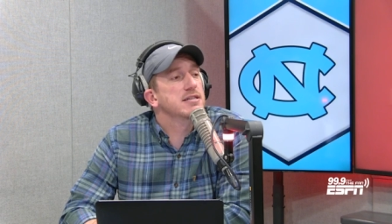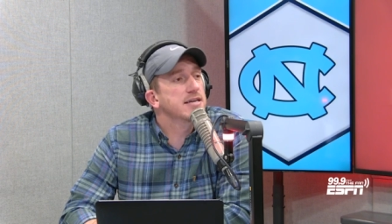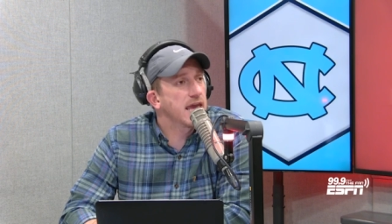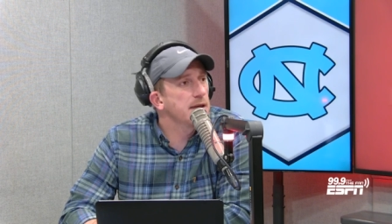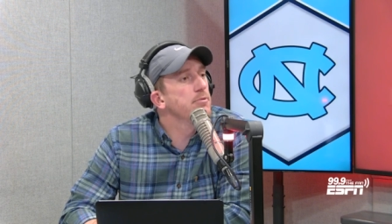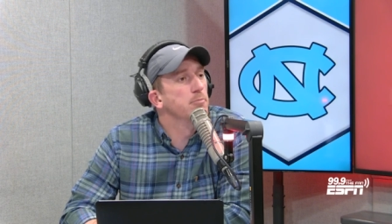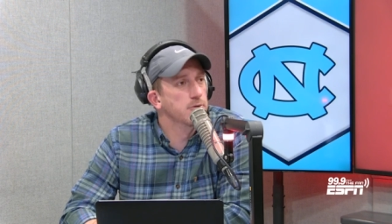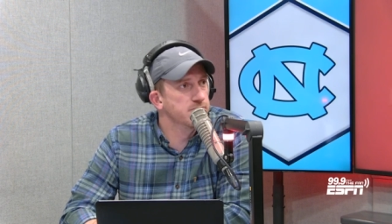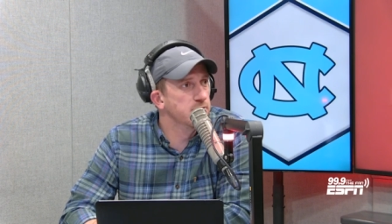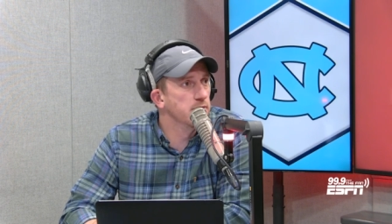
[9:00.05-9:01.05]
capable
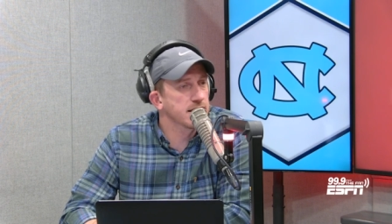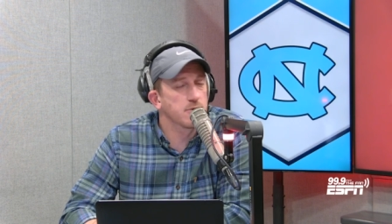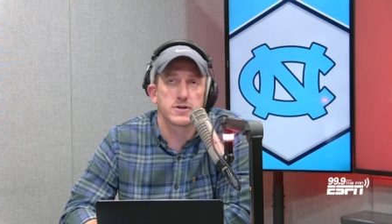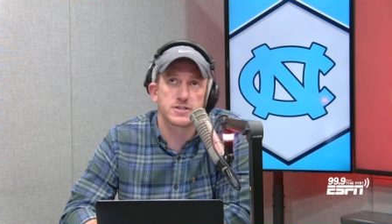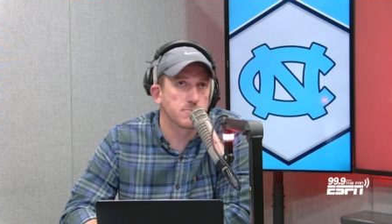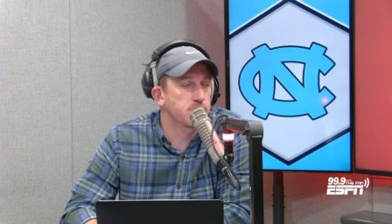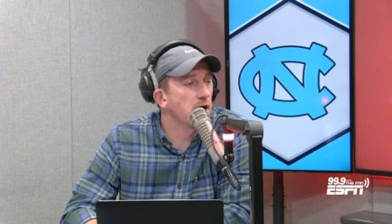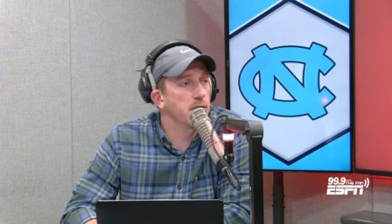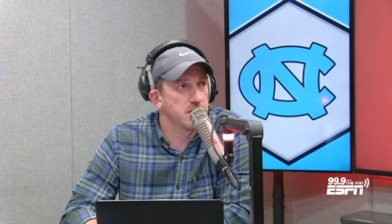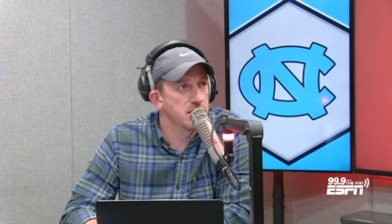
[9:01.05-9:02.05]
of doing it, which is a
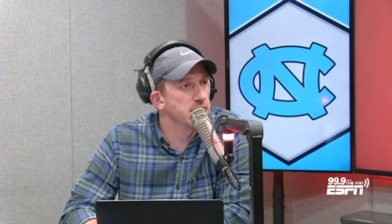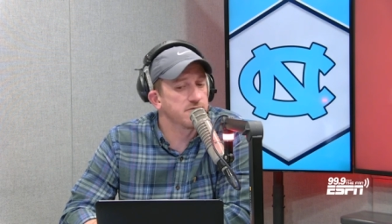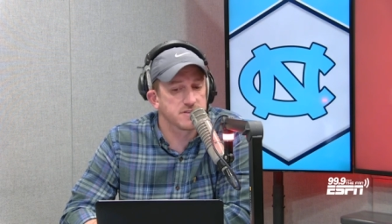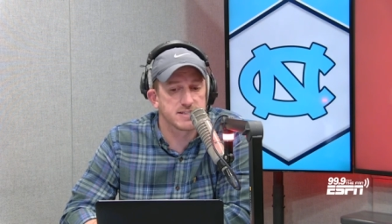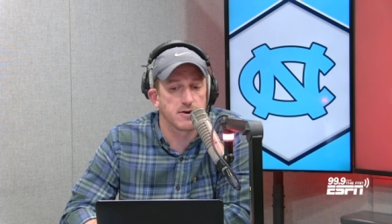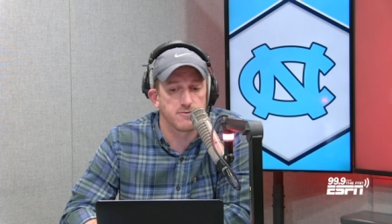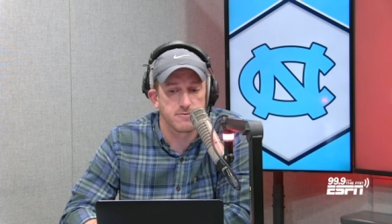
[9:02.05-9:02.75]
problem in and of itself.